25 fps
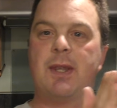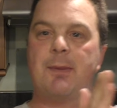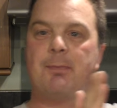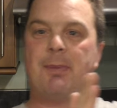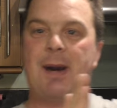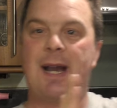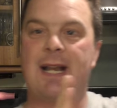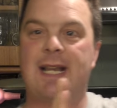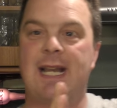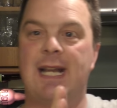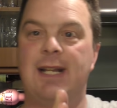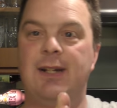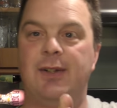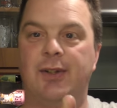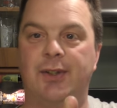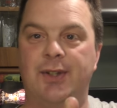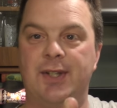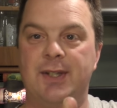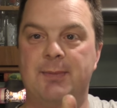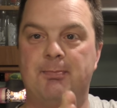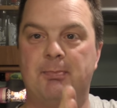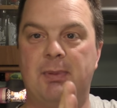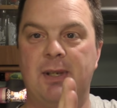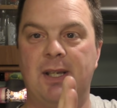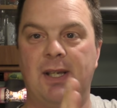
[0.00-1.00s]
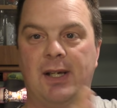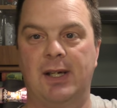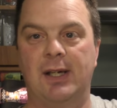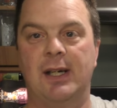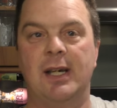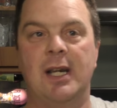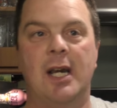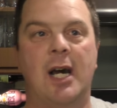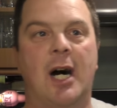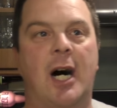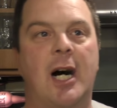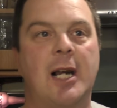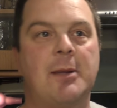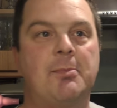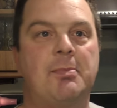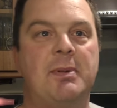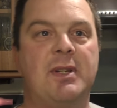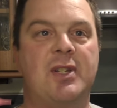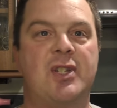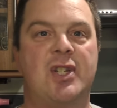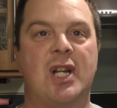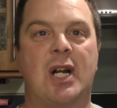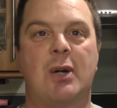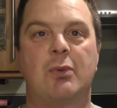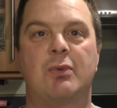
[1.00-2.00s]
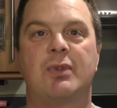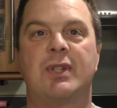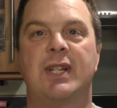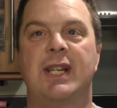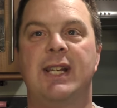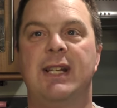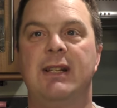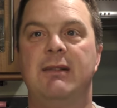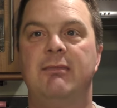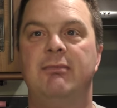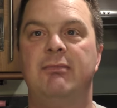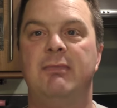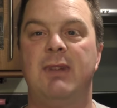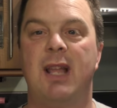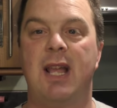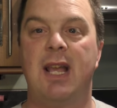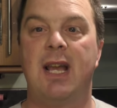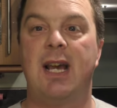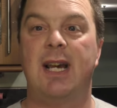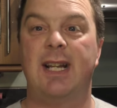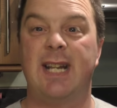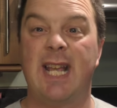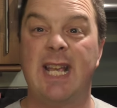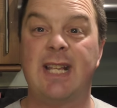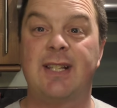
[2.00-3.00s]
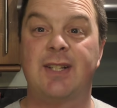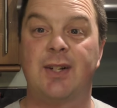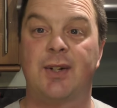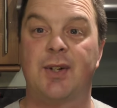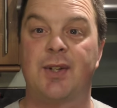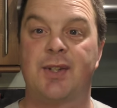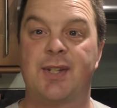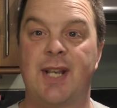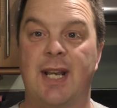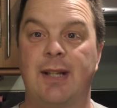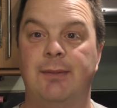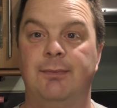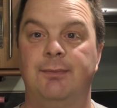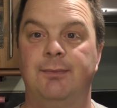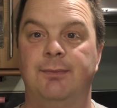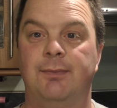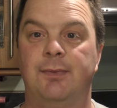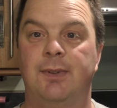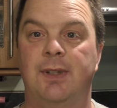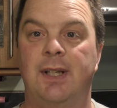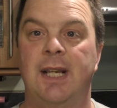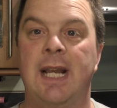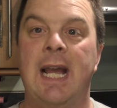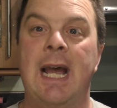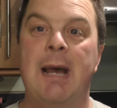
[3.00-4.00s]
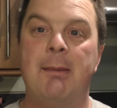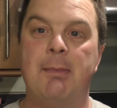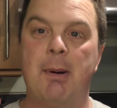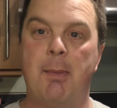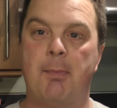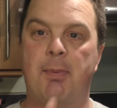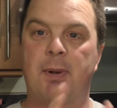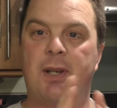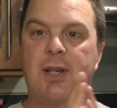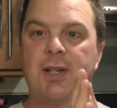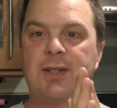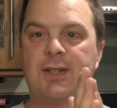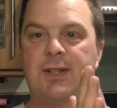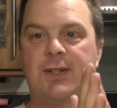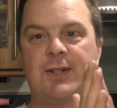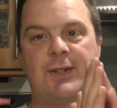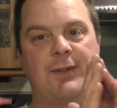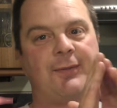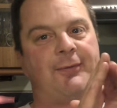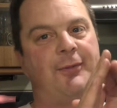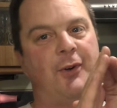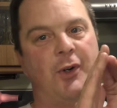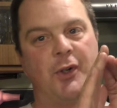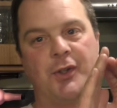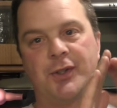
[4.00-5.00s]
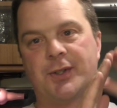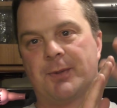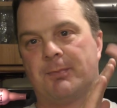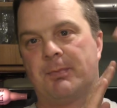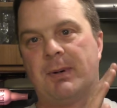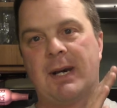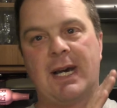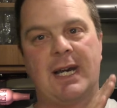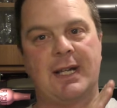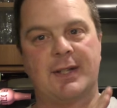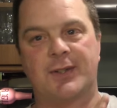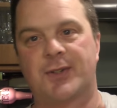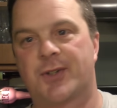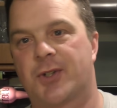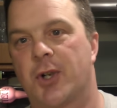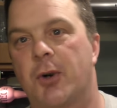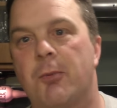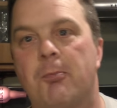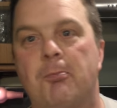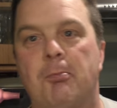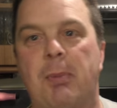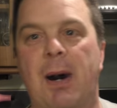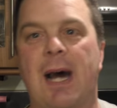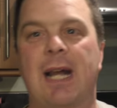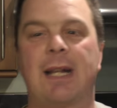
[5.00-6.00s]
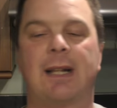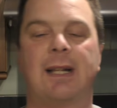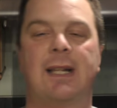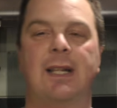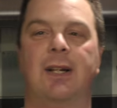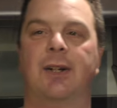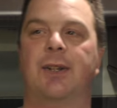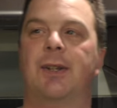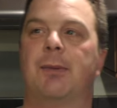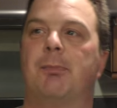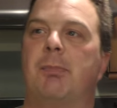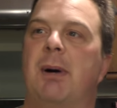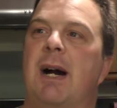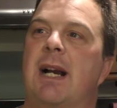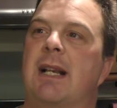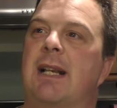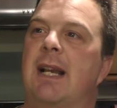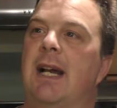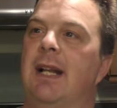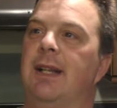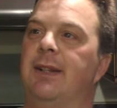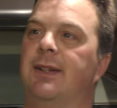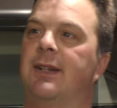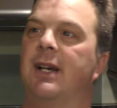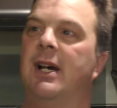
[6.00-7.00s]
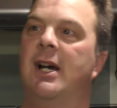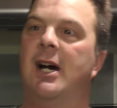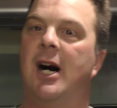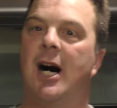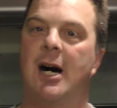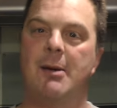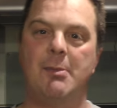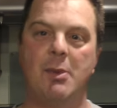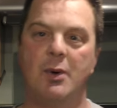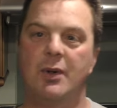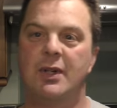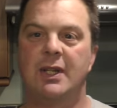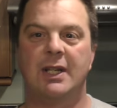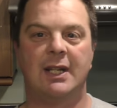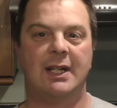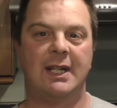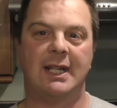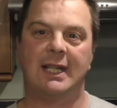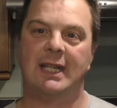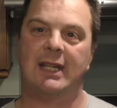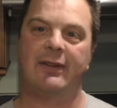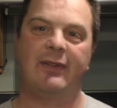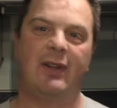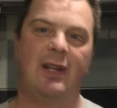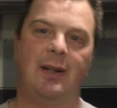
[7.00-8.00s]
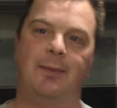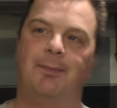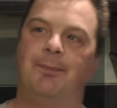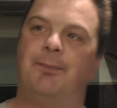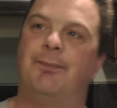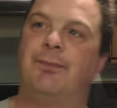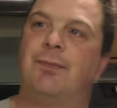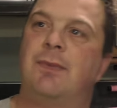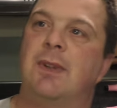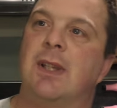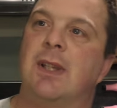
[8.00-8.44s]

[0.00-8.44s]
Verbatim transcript: the back end on this beer, I'd be shouting an 8 out of 10. But because it just falls apart so badly on the back end, I'm only going to give it...